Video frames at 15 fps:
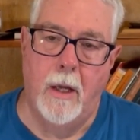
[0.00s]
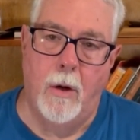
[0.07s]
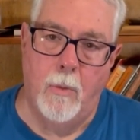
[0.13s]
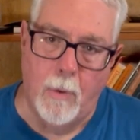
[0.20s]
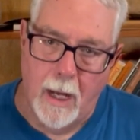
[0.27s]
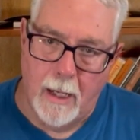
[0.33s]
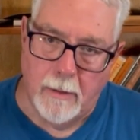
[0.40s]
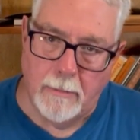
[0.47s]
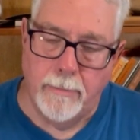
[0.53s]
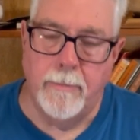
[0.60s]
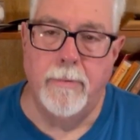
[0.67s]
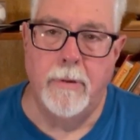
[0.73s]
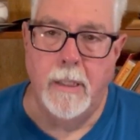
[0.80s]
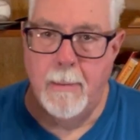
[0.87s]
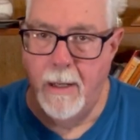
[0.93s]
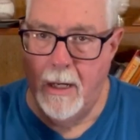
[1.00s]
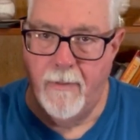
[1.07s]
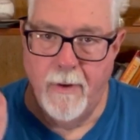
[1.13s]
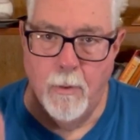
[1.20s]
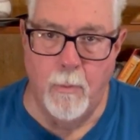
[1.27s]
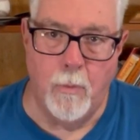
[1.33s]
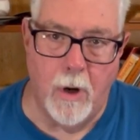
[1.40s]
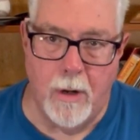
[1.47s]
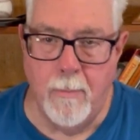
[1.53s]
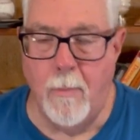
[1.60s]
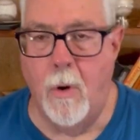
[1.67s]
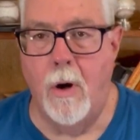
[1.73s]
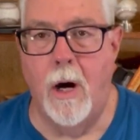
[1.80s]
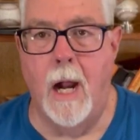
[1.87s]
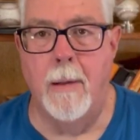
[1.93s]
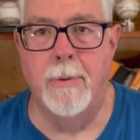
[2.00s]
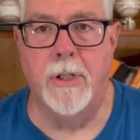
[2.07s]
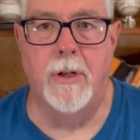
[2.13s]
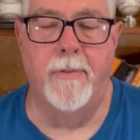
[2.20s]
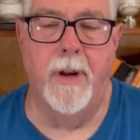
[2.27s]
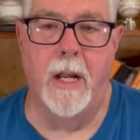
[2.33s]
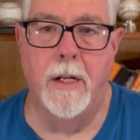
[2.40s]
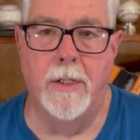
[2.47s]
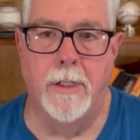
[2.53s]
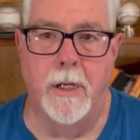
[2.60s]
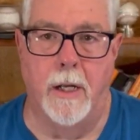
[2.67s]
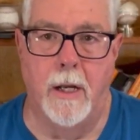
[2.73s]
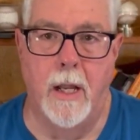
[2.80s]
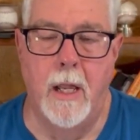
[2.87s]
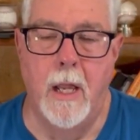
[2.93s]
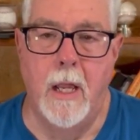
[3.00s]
Well, let me give you one more observation.